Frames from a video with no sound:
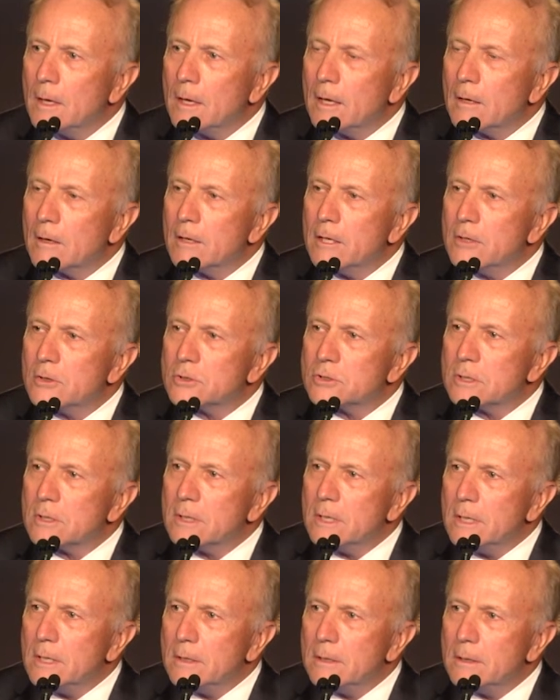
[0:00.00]
And leaders
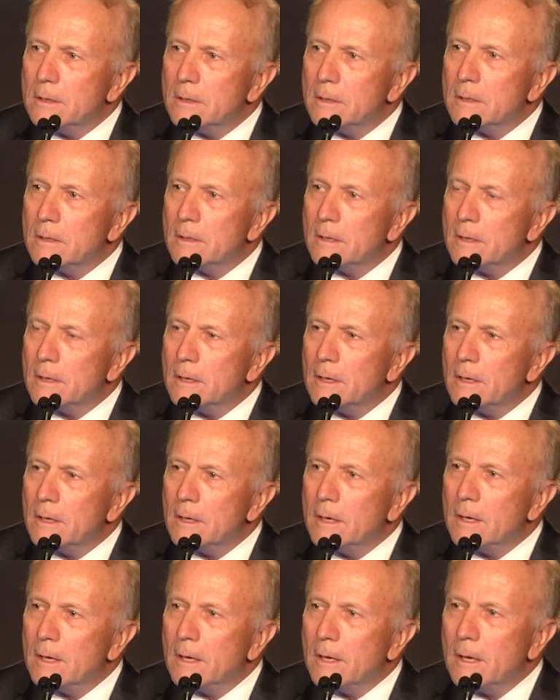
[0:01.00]
lead
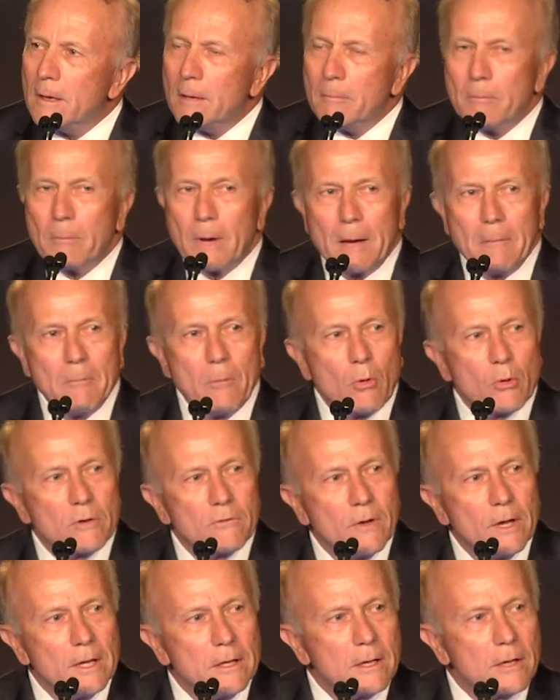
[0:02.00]
by
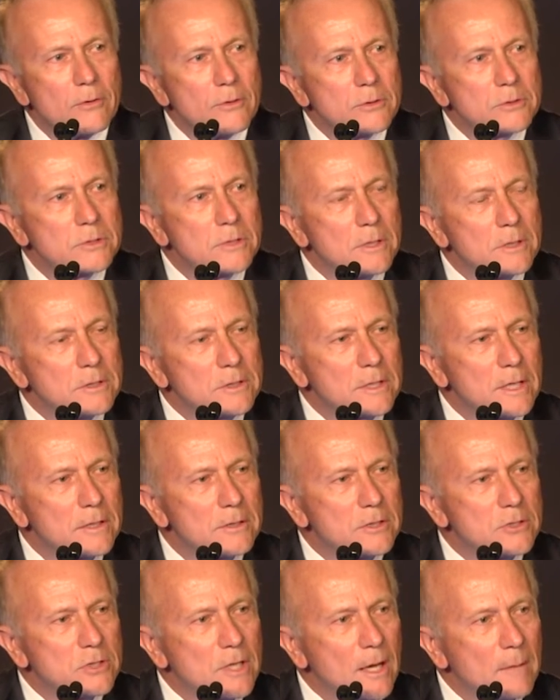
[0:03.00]
motivating others to get
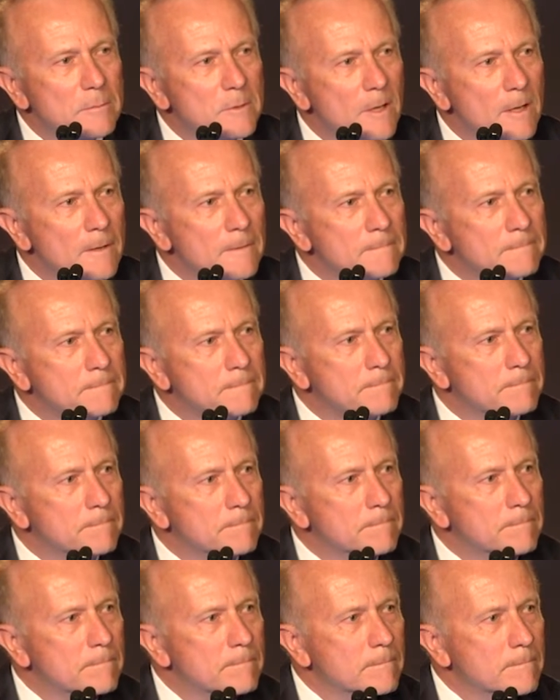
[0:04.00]
the job done.
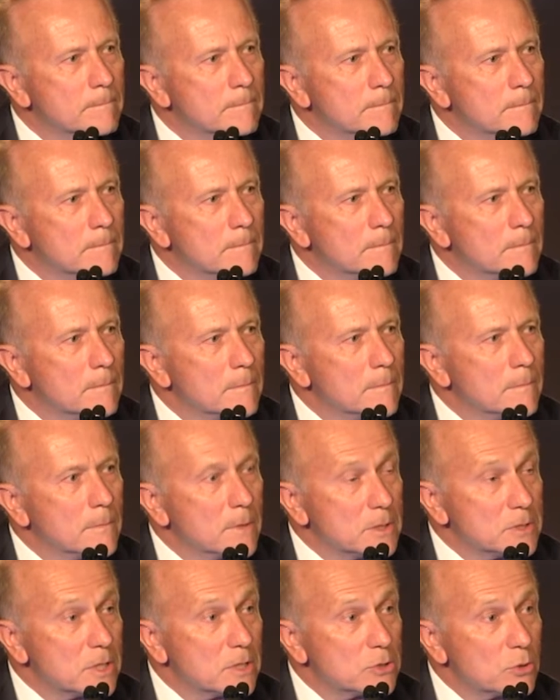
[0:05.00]

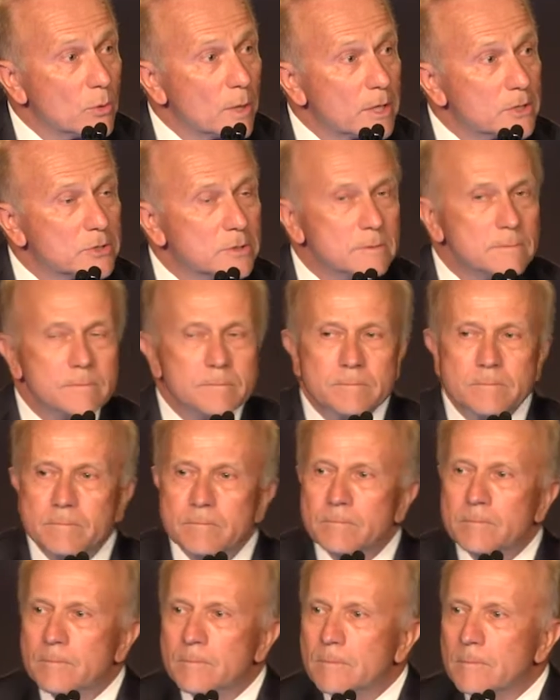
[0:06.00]
They set
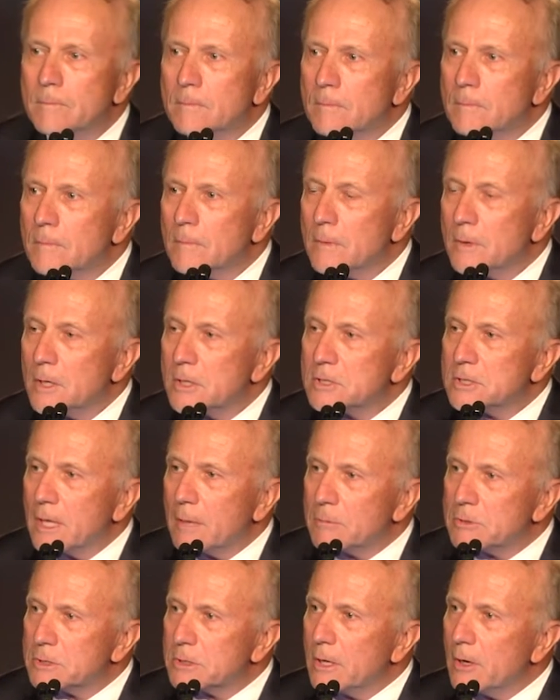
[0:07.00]
direction, they
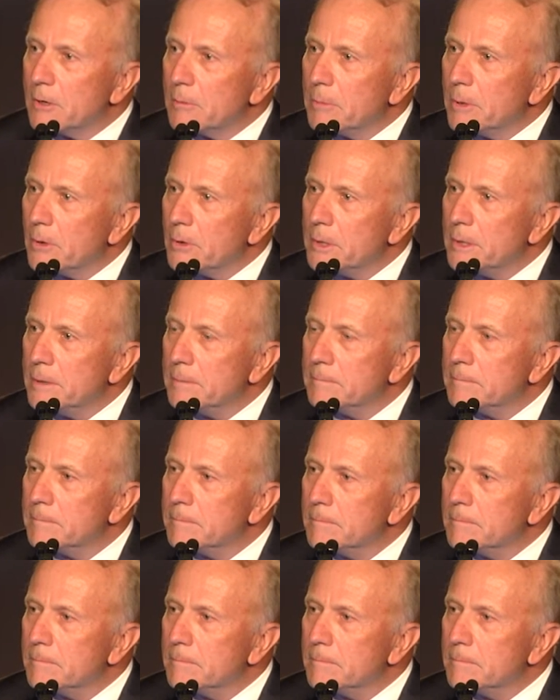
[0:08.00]
establish accountability,